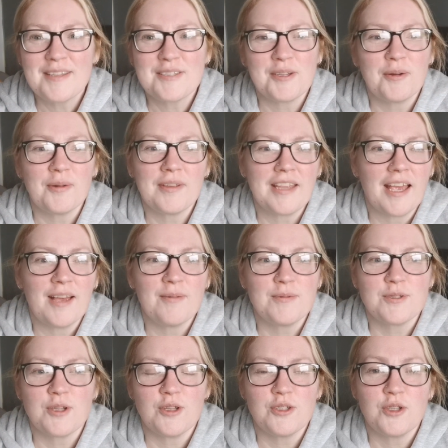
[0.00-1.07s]
So yeah, it
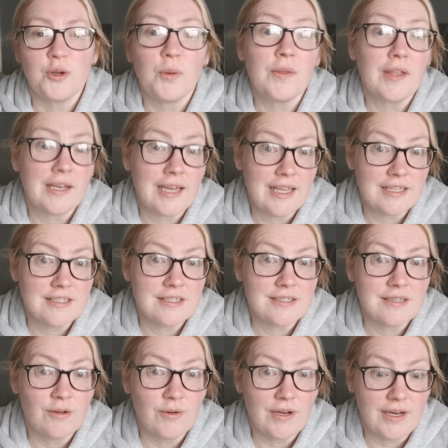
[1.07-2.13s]
was good to know that
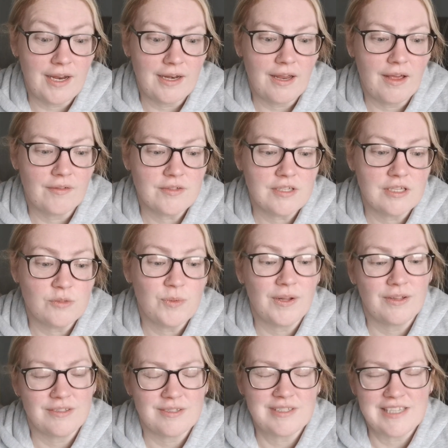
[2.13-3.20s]
it's only 9.5 cents.
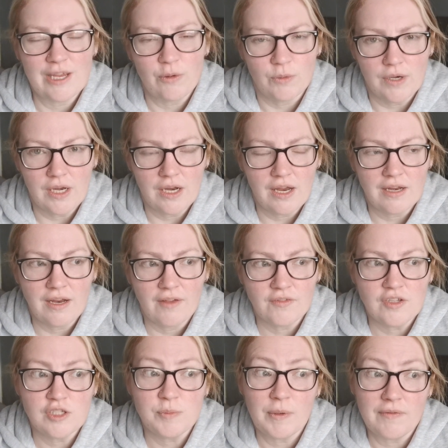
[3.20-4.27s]
Well, say only
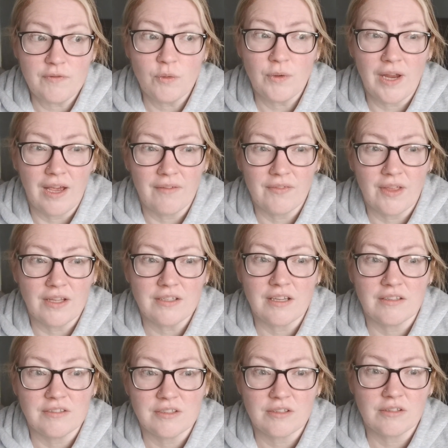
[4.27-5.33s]
9.5 cents, but if you only have that
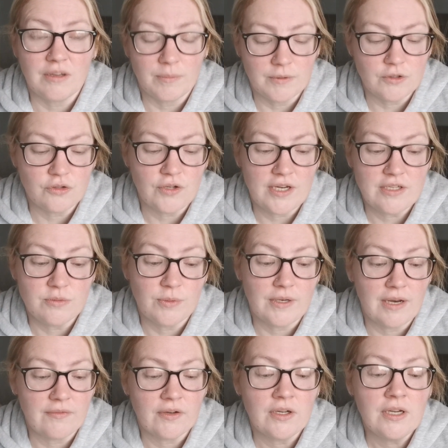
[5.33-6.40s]
and a couple of treats,
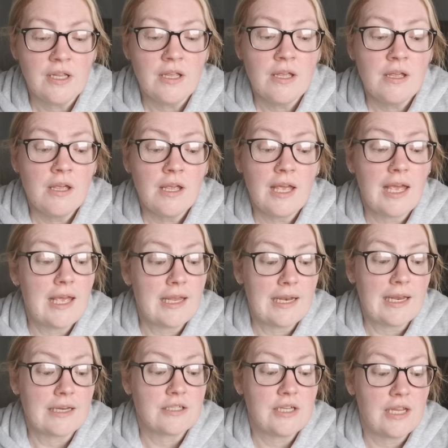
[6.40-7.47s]
whatever, it
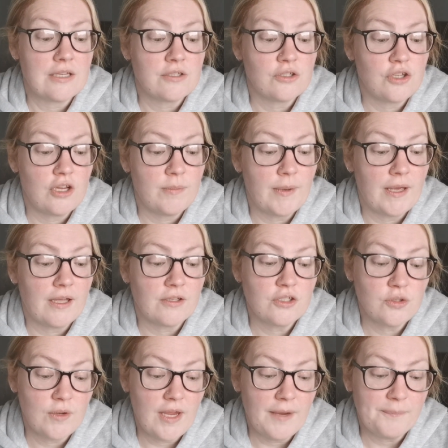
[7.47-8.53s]
actually isn't too bad.
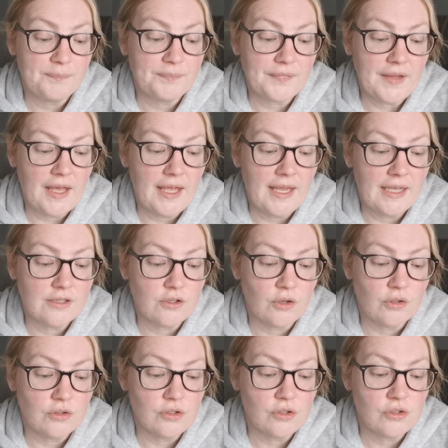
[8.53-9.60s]
So yeah, I ended
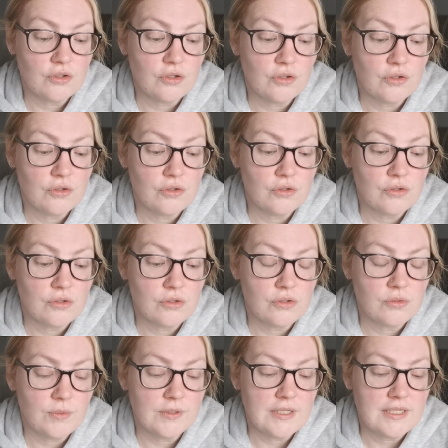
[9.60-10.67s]
on,
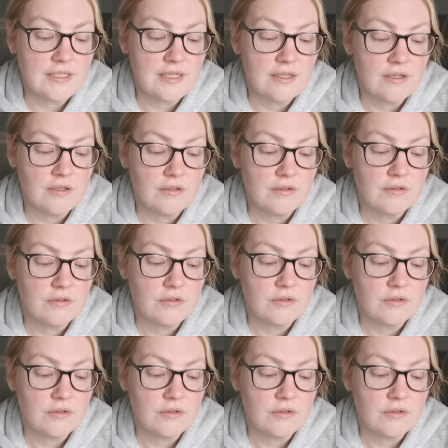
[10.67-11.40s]
what did I say there?